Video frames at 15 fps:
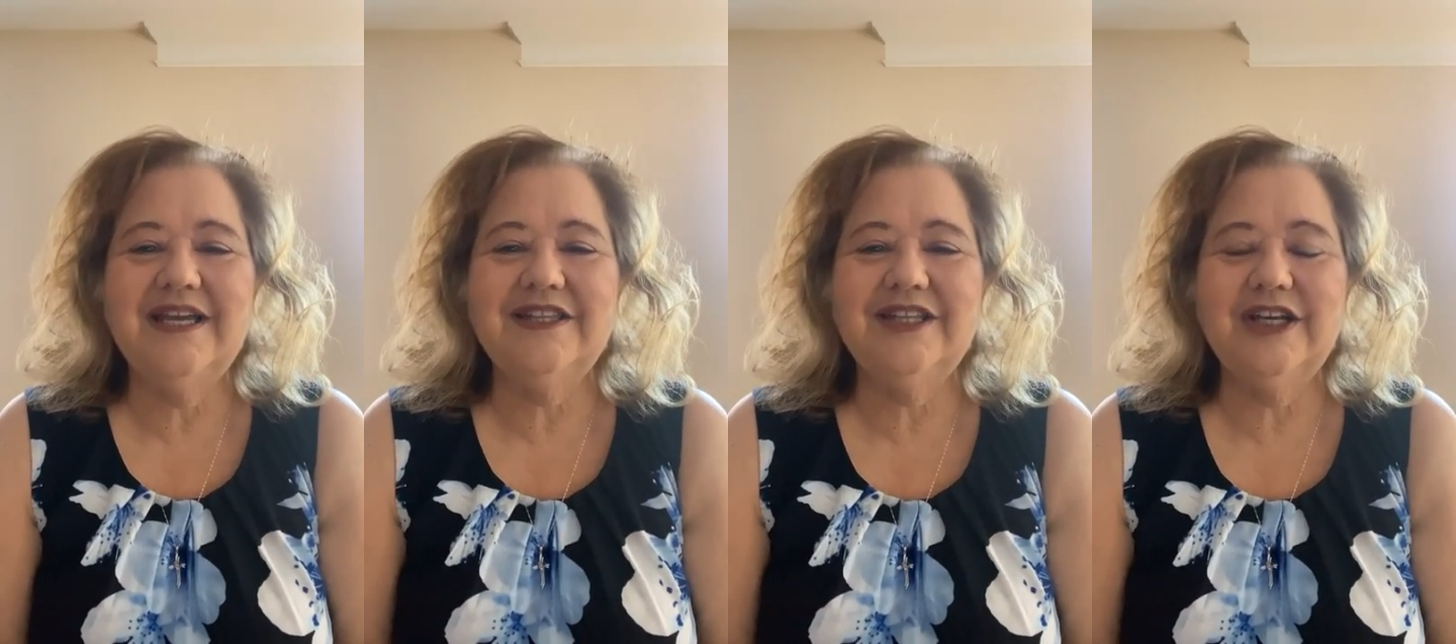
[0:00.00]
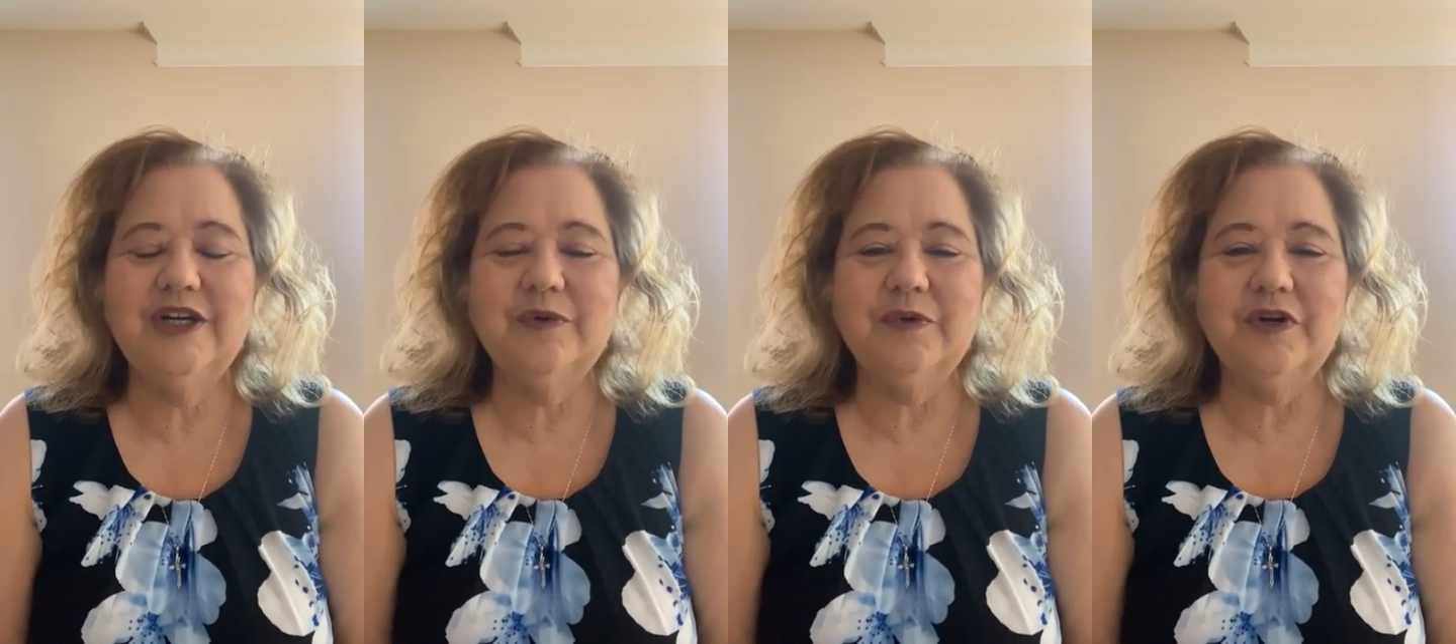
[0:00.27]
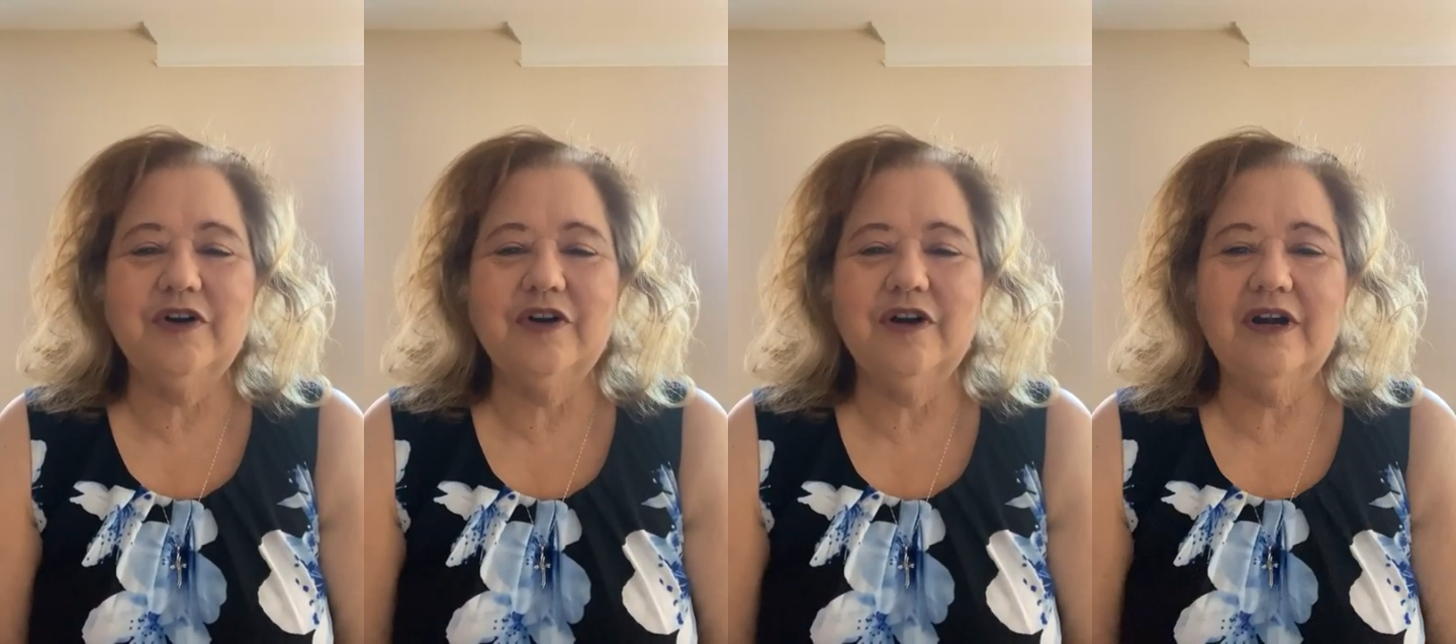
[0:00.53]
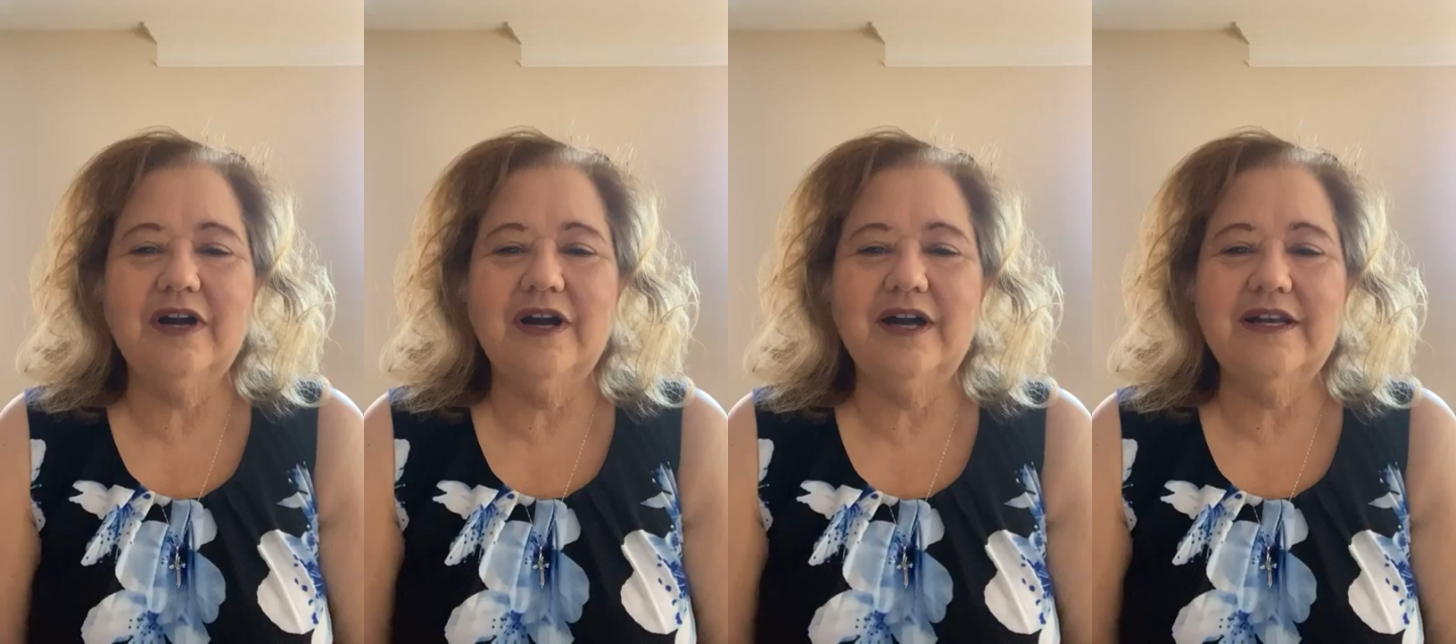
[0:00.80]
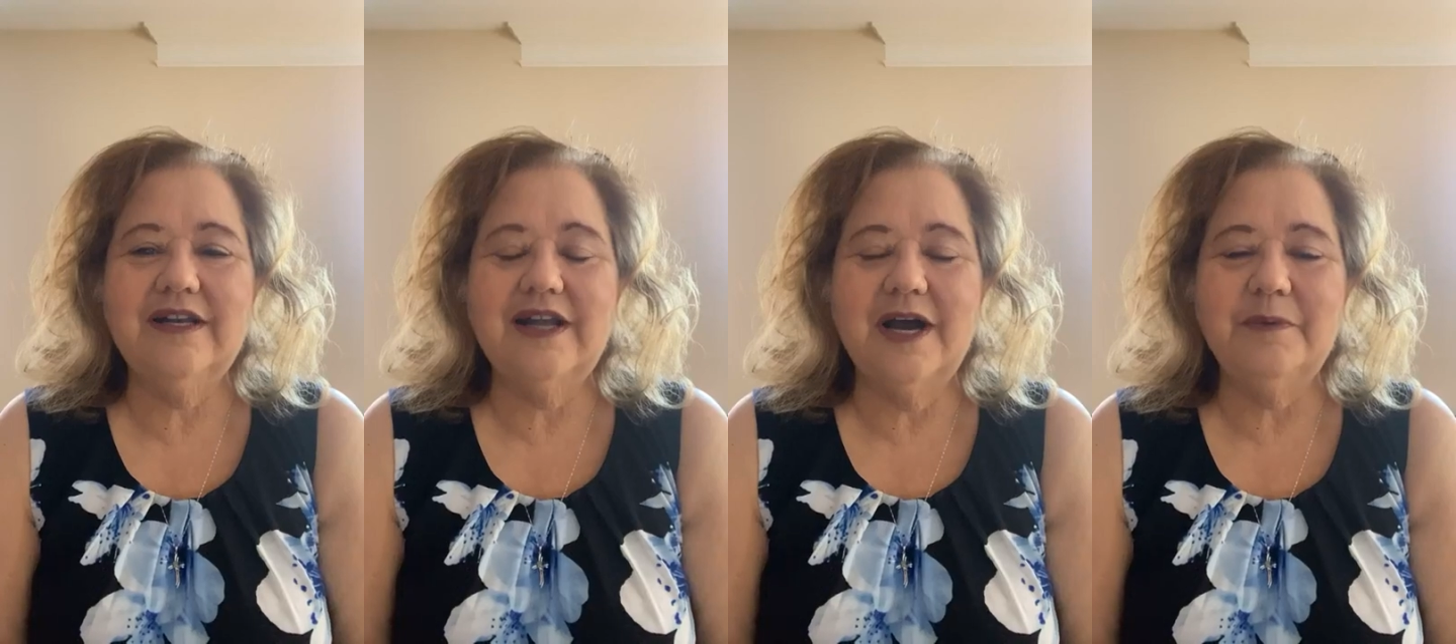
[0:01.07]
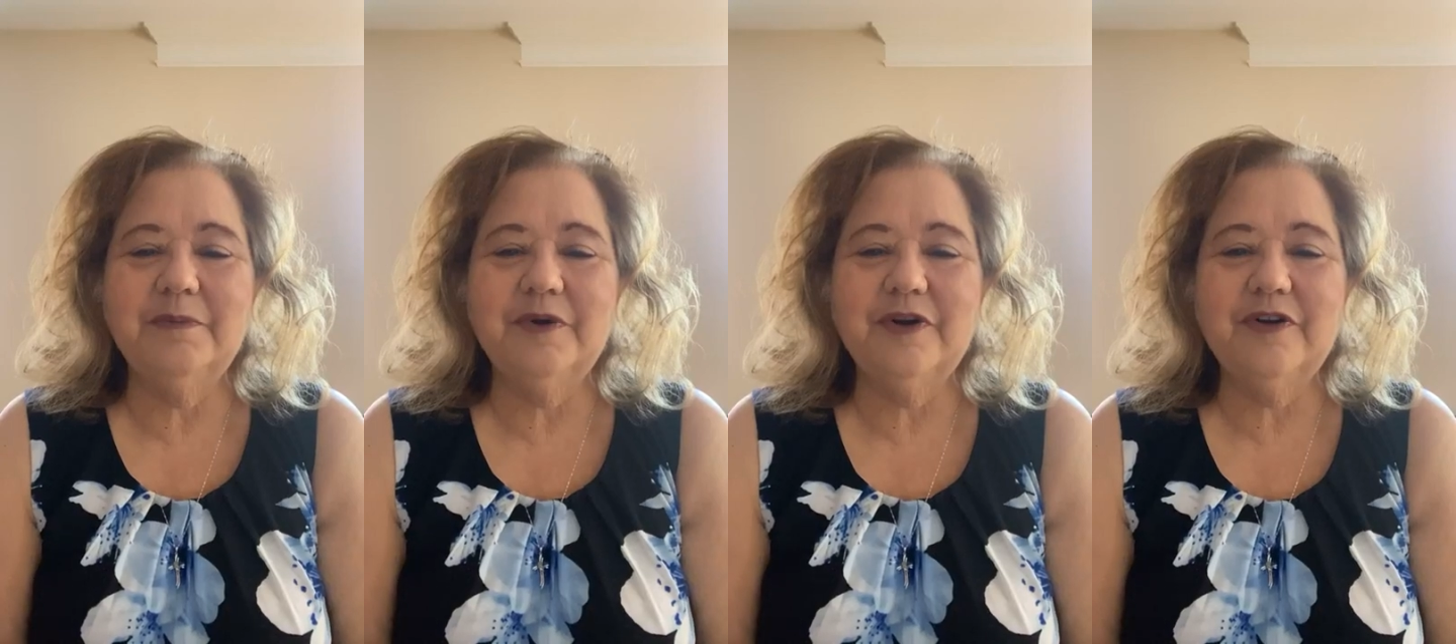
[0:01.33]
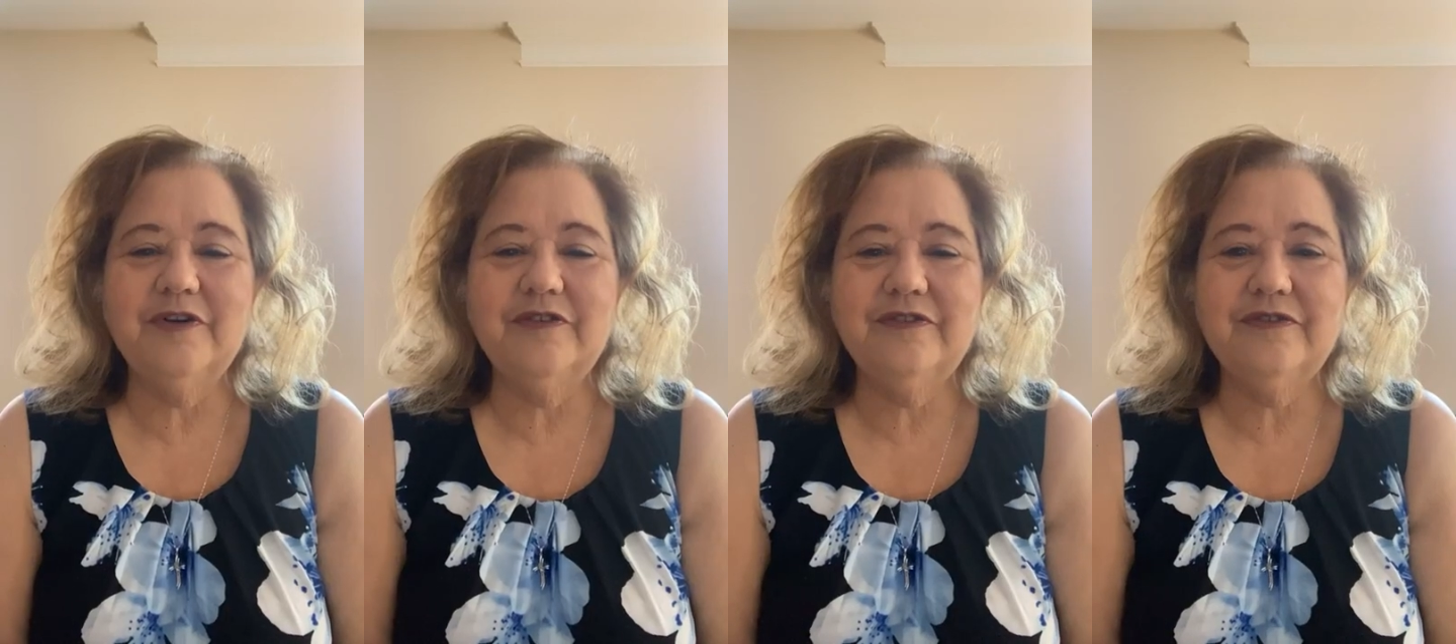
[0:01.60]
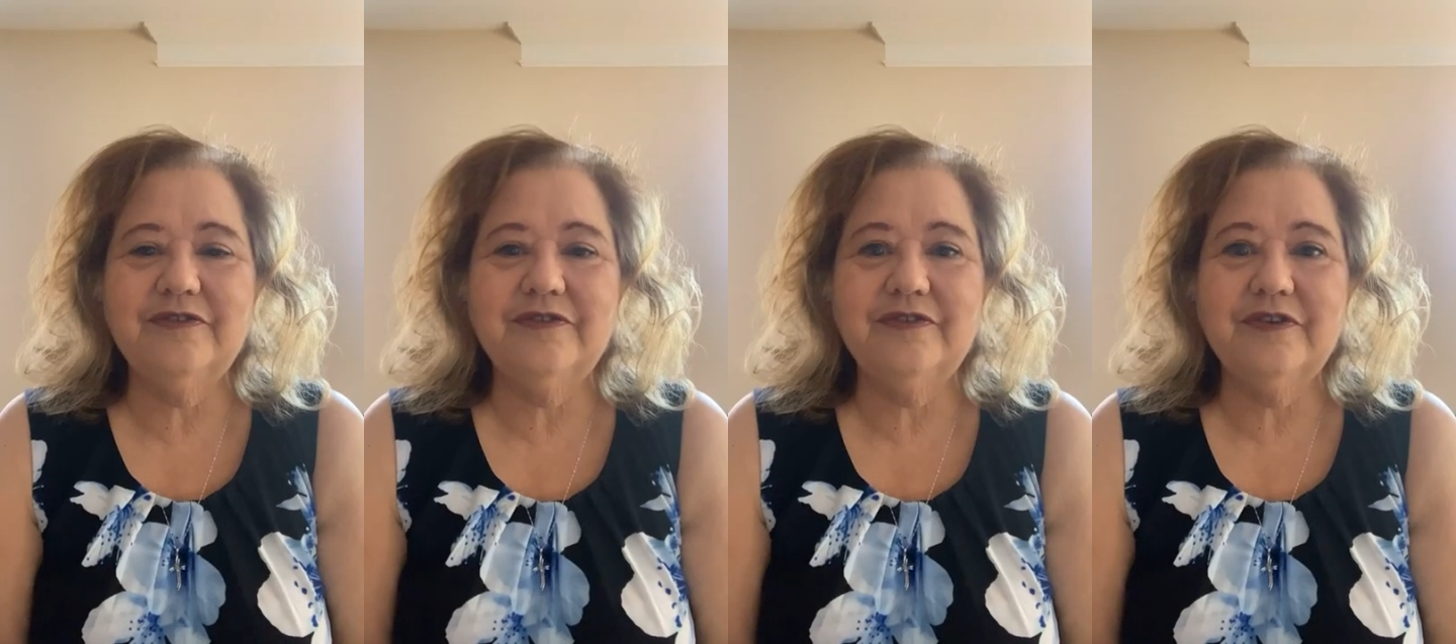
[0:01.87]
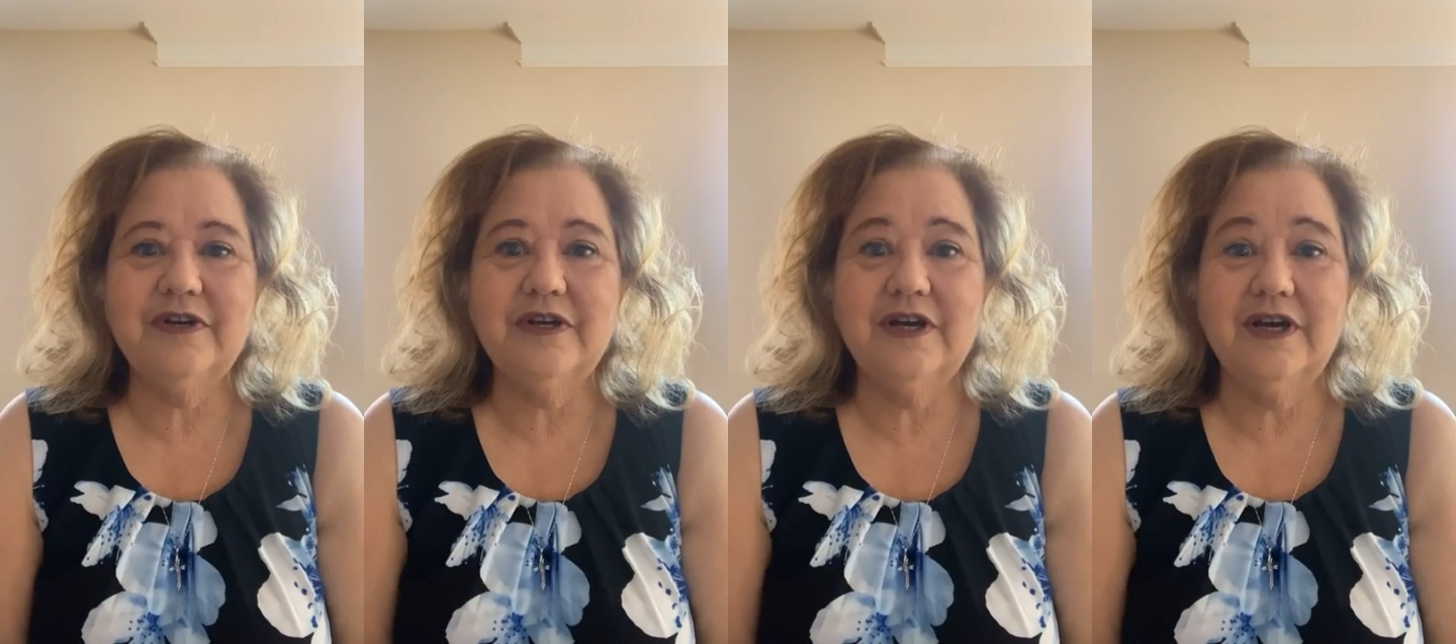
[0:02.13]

And there were a number of,